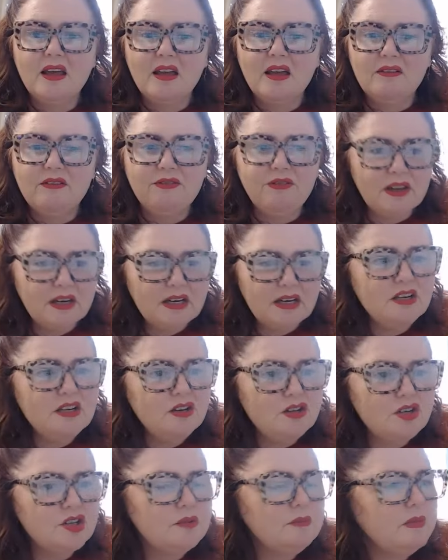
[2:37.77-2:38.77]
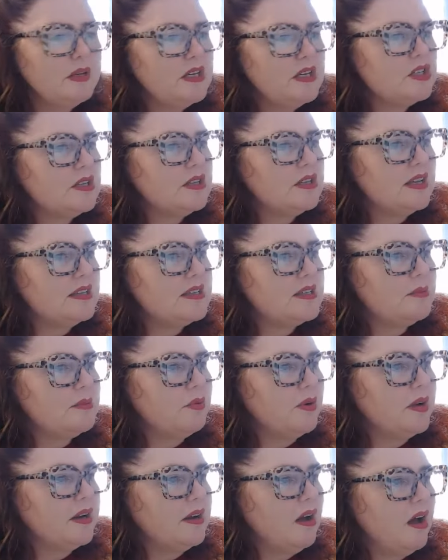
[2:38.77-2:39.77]

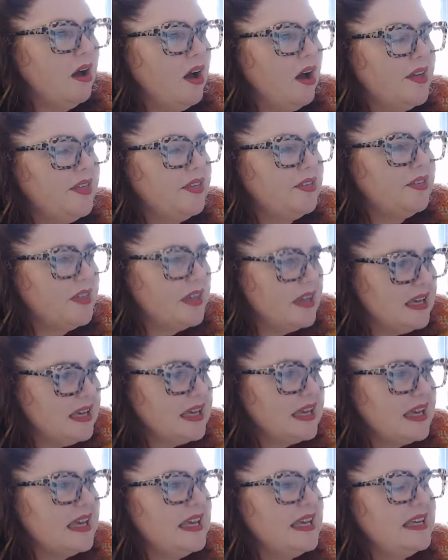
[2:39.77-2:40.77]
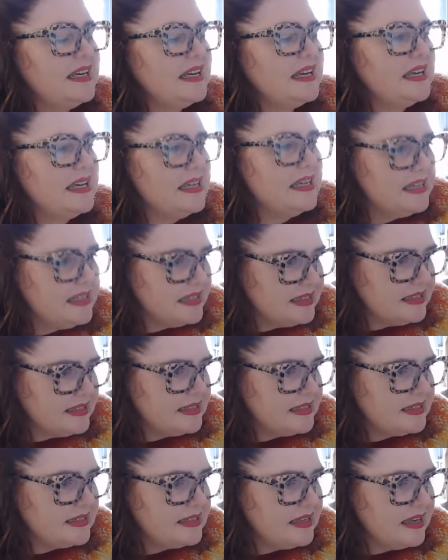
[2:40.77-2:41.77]
Sabrina. I think it
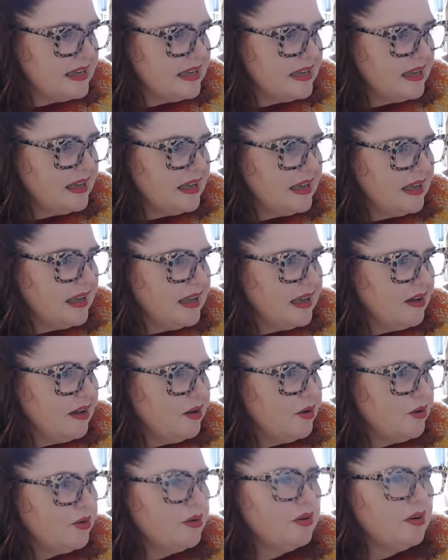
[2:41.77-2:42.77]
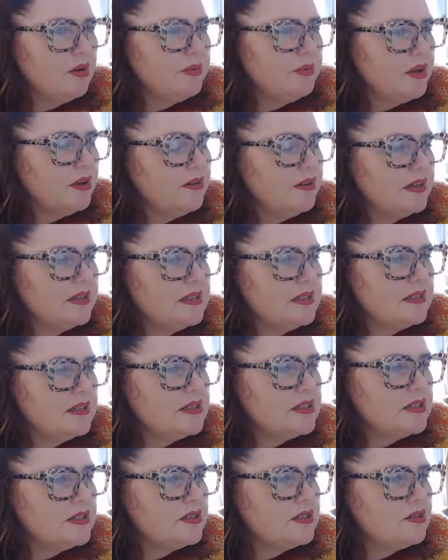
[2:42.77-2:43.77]
is. Hold on. I'm going to
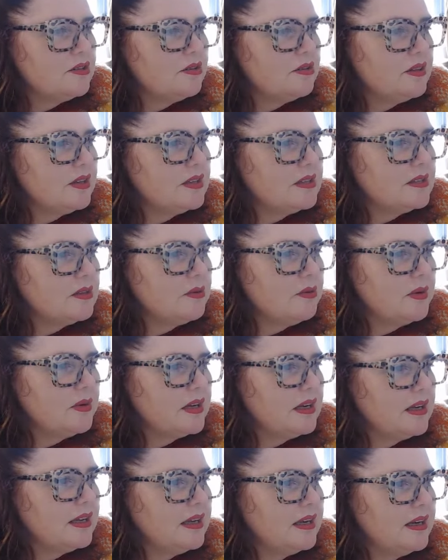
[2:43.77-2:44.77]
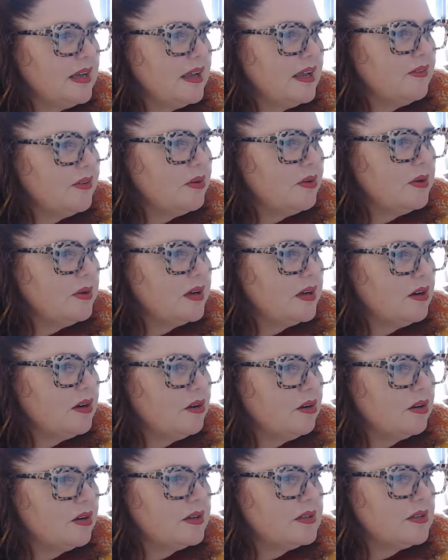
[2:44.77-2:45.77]
just do this quickly and have a quick
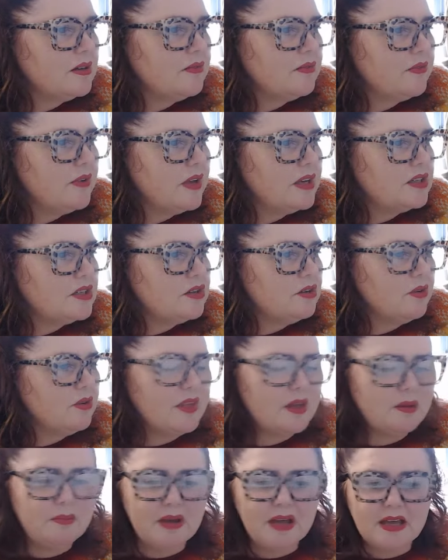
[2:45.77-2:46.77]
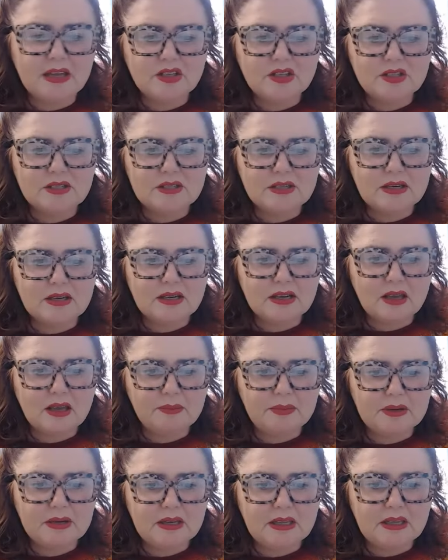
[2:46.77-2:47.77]
look because I've actually got that page sitting
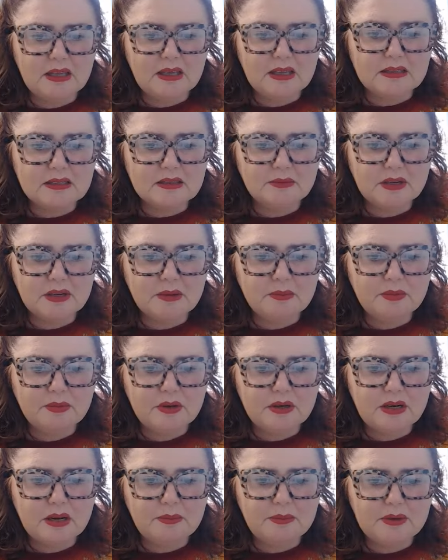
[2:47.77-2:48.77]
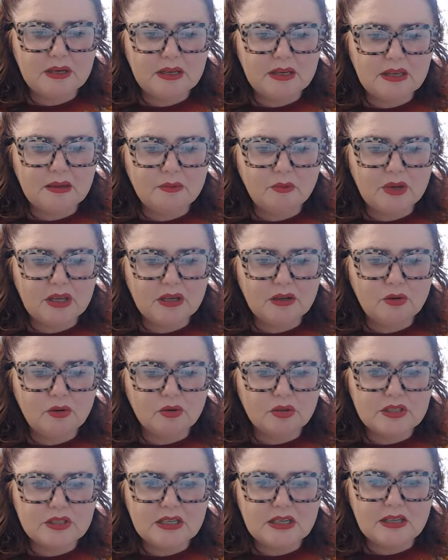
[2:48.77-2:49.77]
up in here. So I'm going to put it up in here and we can
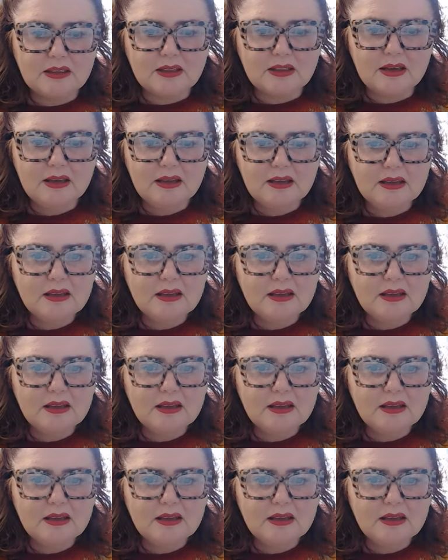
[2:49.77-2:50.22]
look together.